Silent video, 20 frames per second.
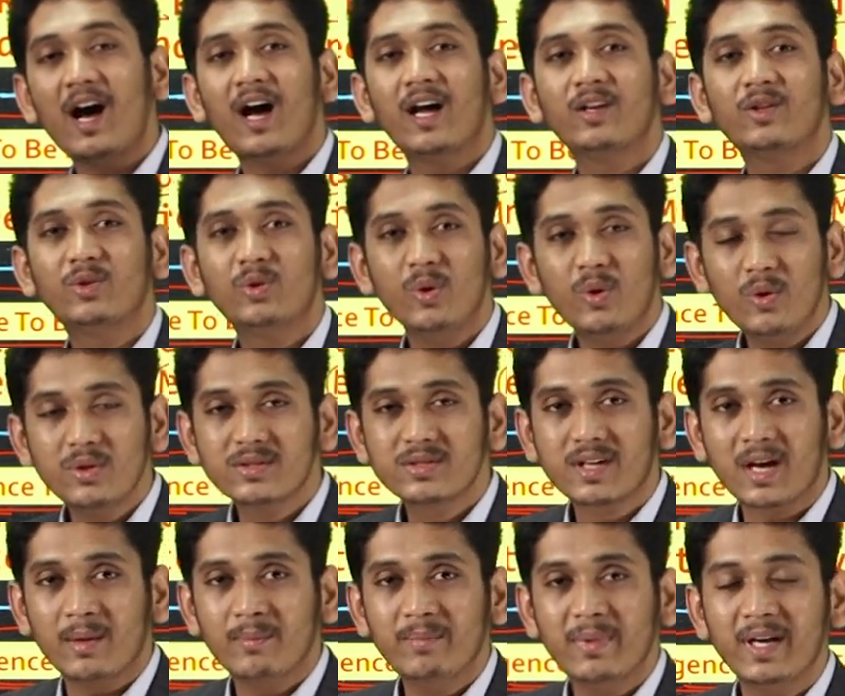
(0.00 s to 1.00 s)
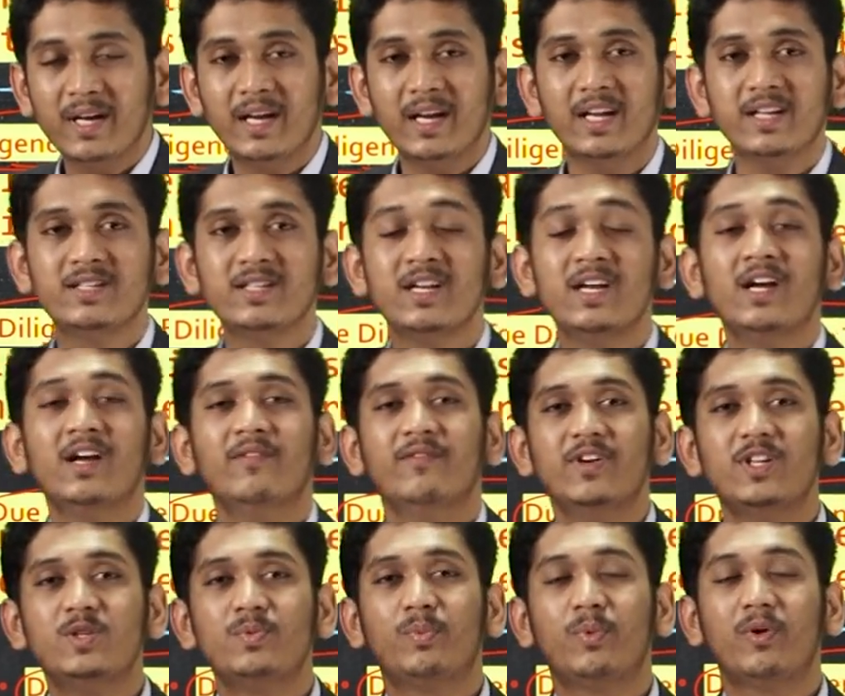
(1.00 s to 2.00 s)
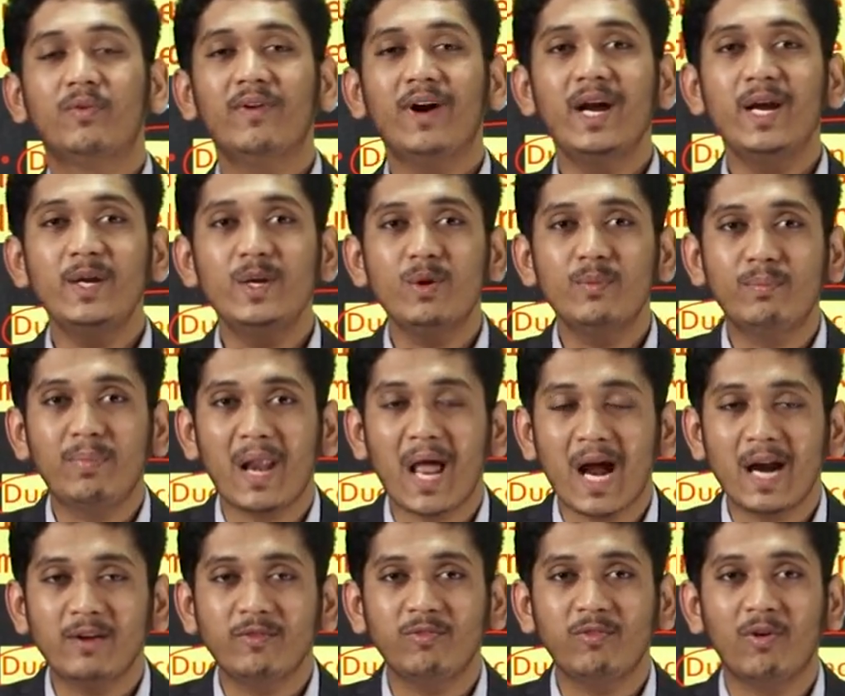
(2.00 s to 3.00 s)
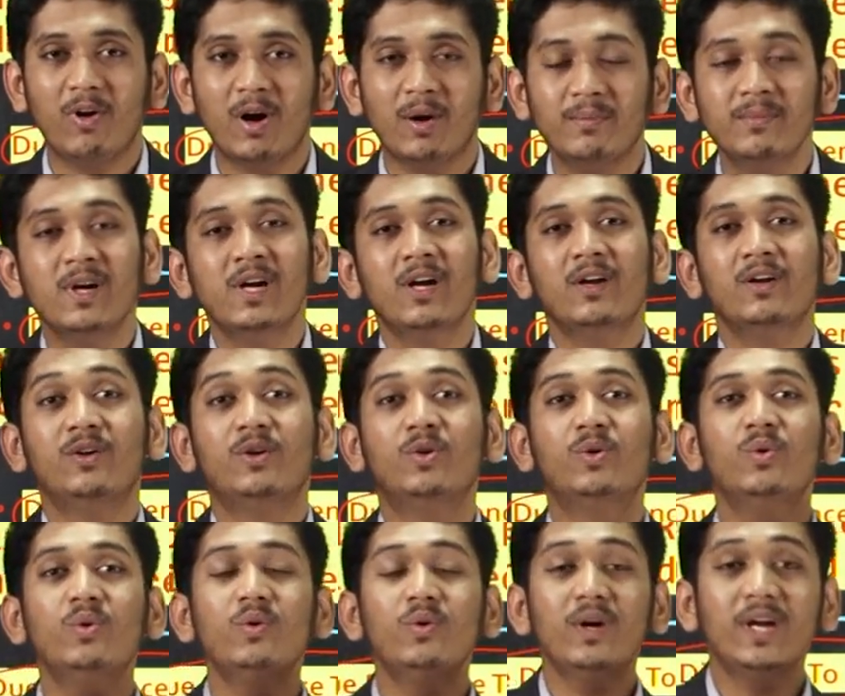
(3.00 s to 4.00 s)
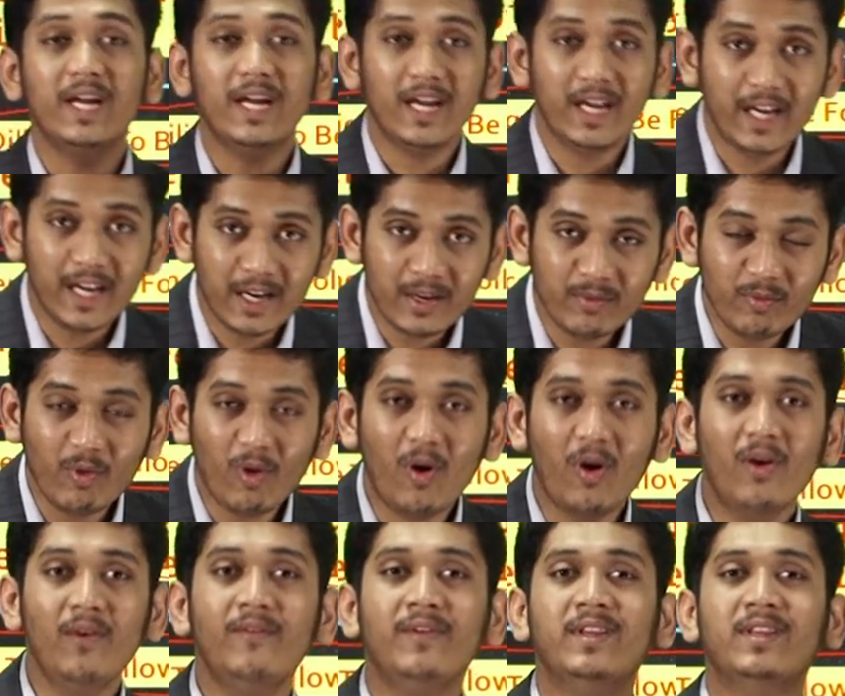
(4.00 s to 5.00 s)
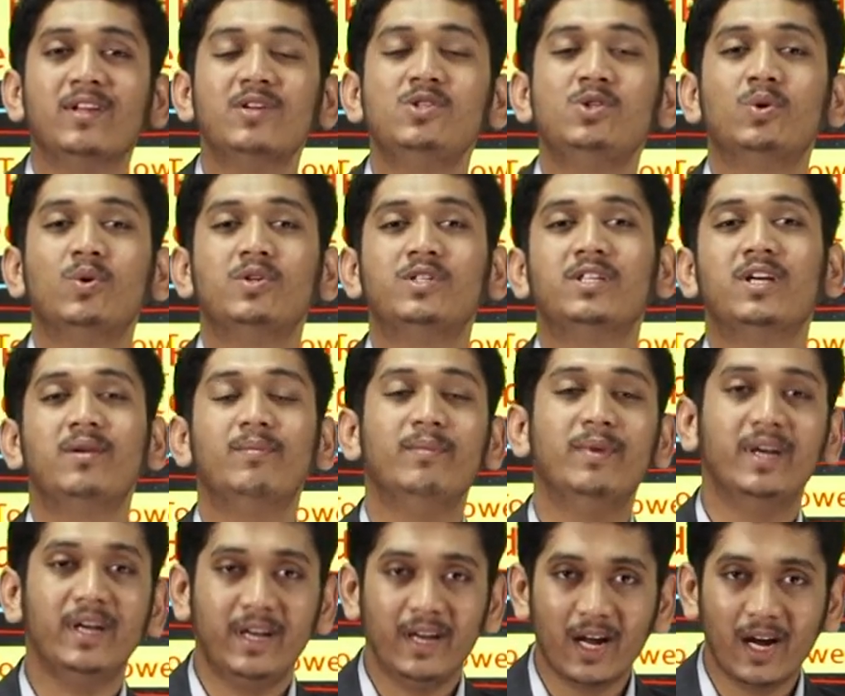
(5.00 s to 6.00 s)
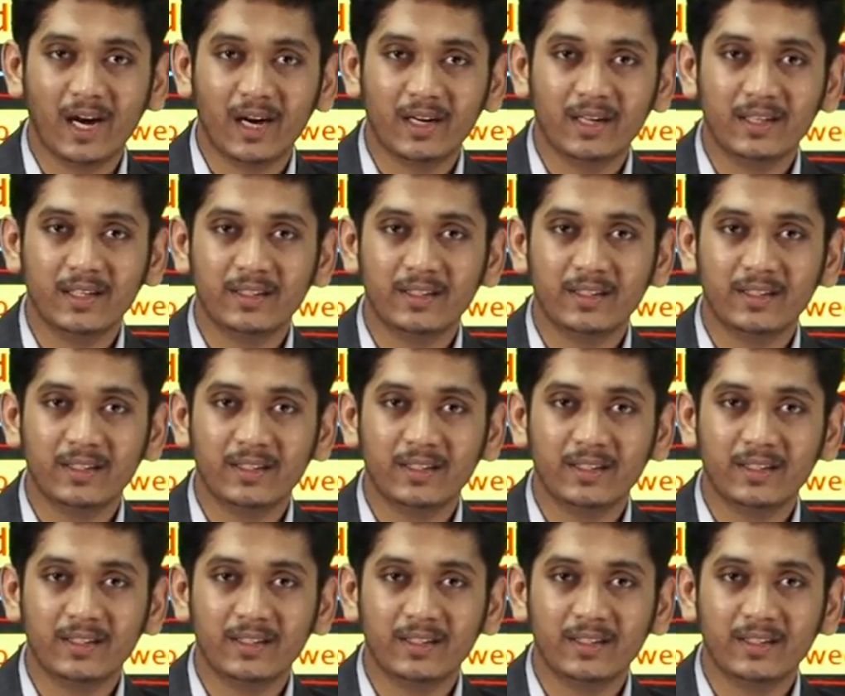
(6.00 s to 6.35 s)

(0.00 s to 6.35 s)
are those companies which provide you platform to involve in the social media.